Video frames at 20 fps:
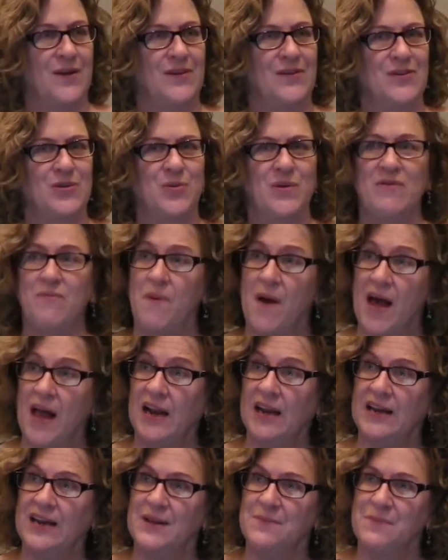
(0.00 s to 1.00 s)
So we've
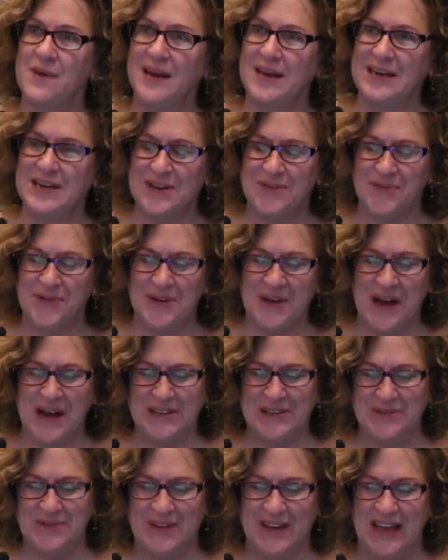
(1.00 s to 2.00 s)
piloted many different
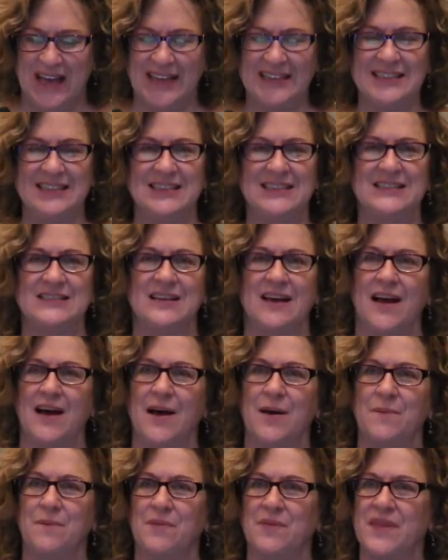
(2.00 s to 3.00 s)
kinds of classes.
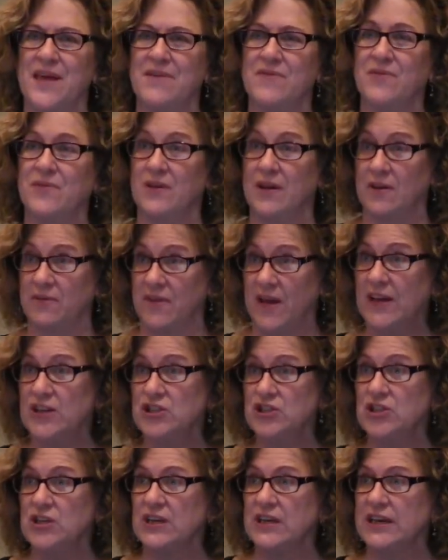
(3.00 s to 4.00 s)
They've
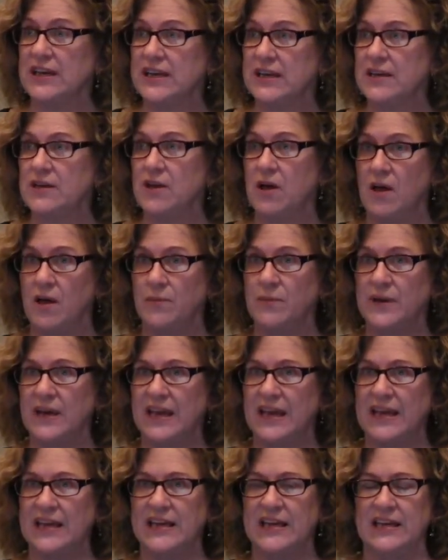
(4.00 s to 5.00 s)
eventually
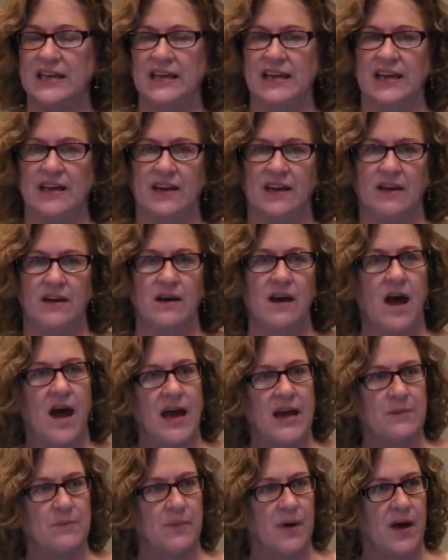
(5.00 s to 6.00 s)
culminated in a
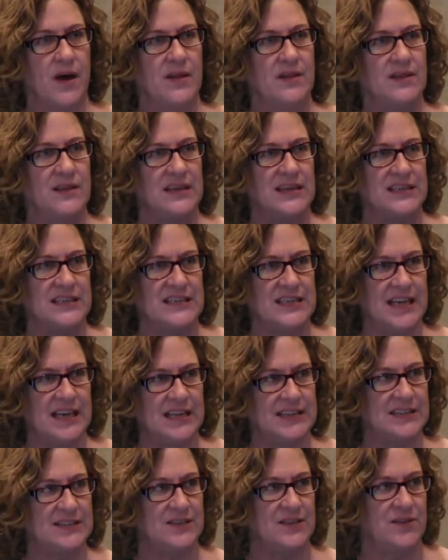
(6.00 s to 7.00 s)
9-month
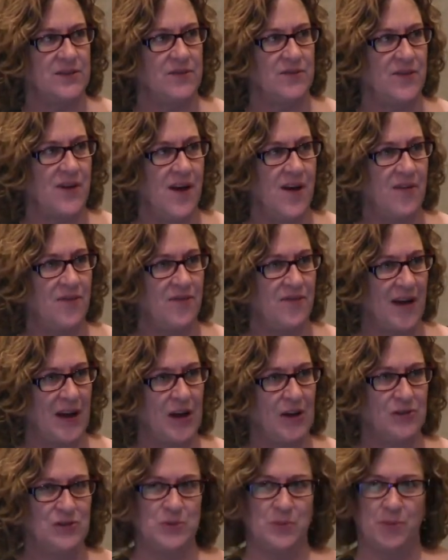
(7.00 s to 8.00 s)
intensive
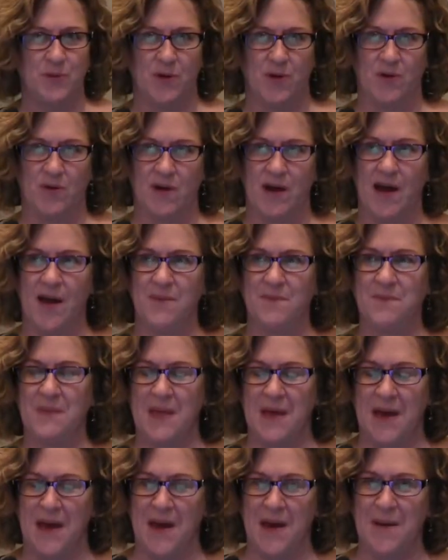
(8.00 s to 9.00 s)
fellows
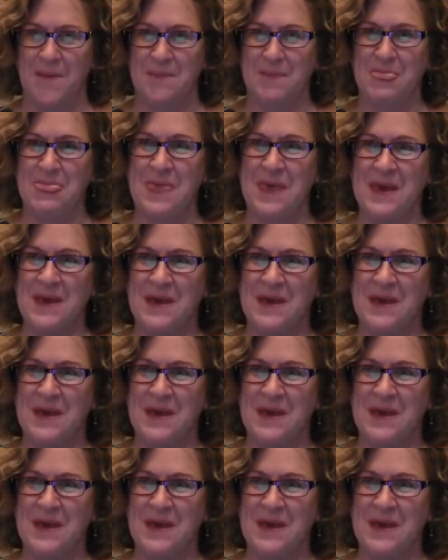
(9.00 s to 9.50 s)
program